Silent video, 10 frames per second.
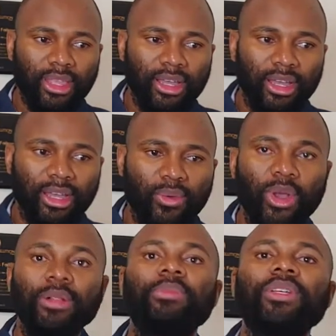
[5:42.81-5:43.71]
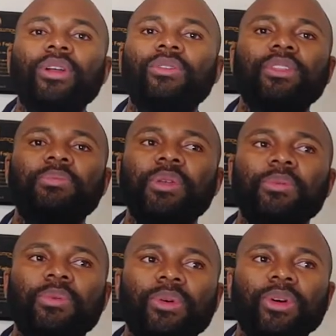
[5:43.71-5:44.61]
uh, well-being of the
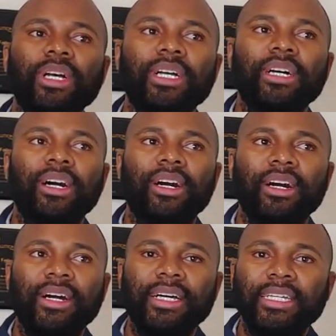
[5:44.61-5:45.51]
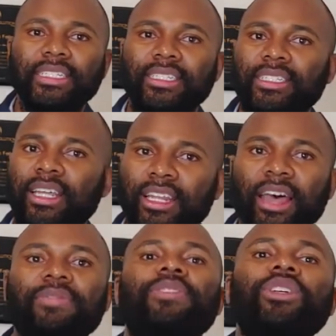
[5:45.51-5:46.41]
people, uh, the
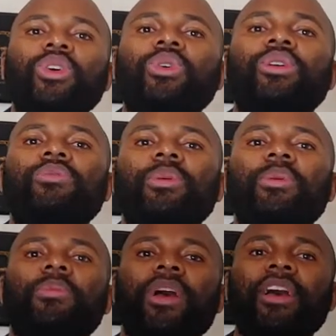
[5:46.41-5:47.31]
livelihood of the people.